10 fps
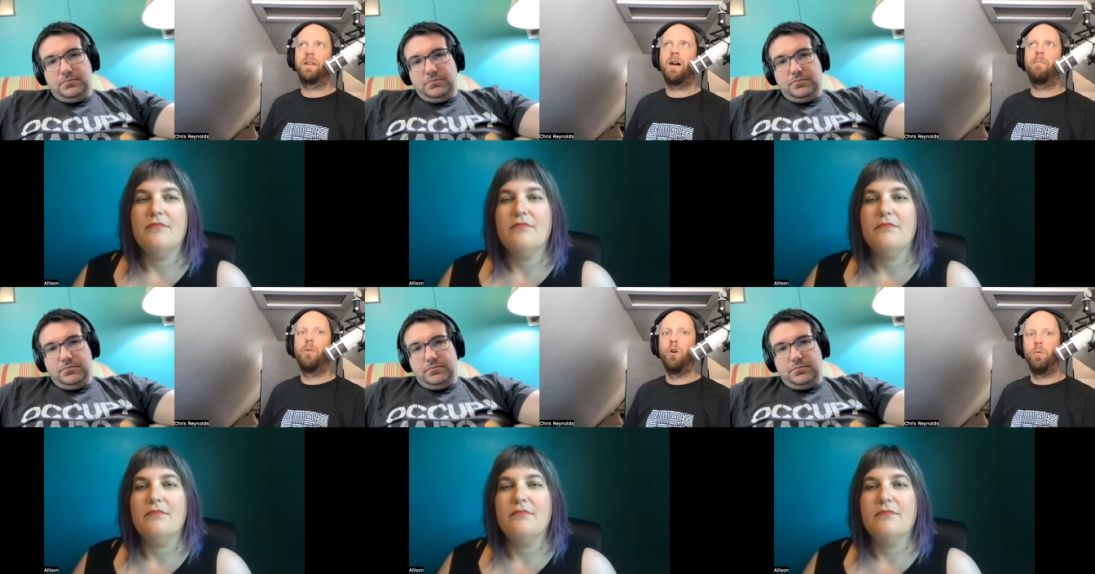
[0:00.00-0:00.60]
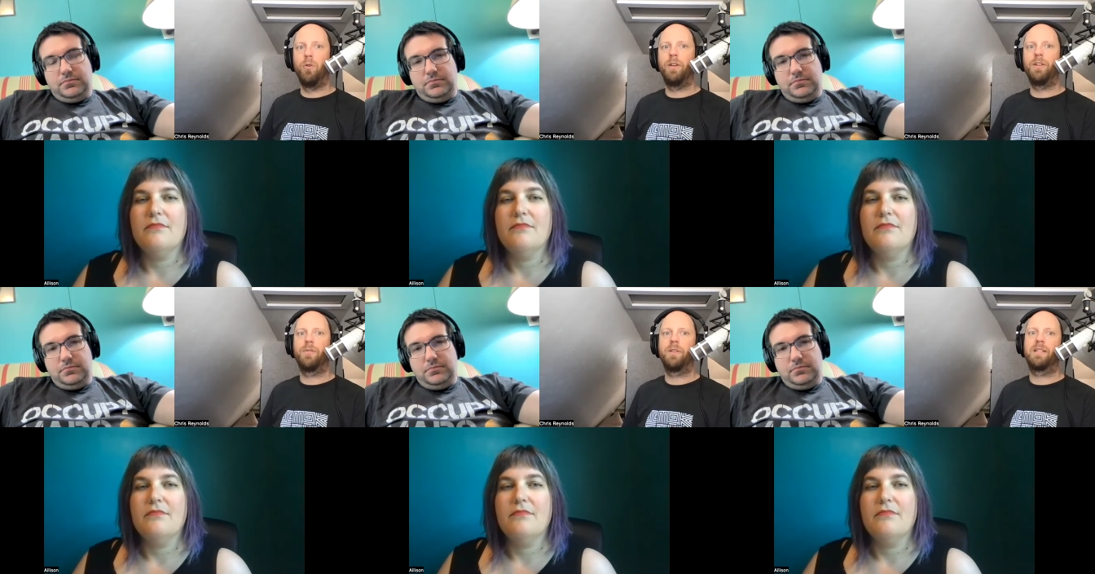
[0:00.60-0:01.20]
Speaker 1: not mobile and is
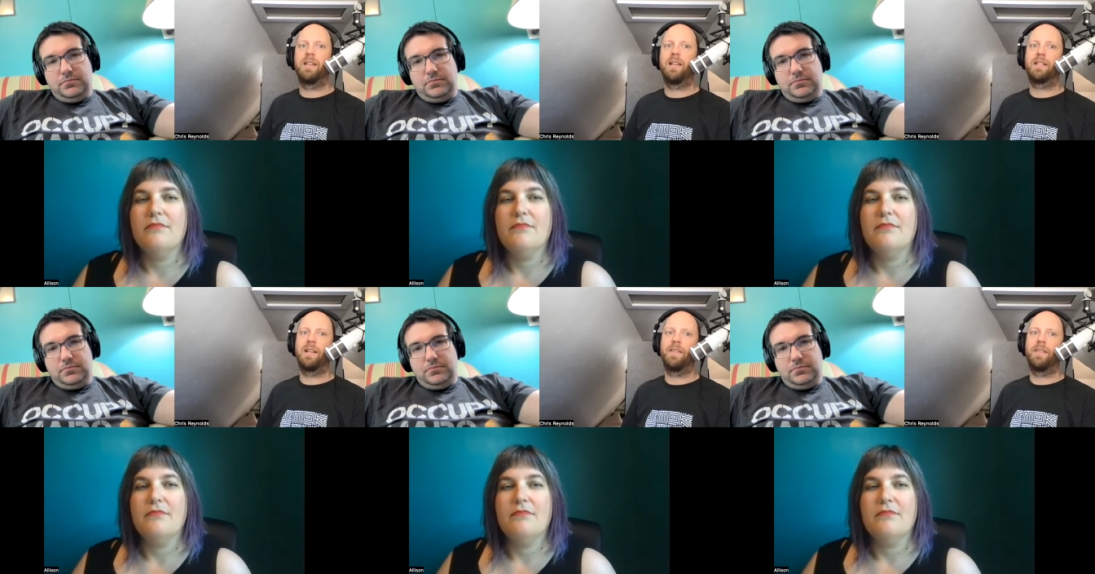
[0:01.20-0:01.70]
only staying inside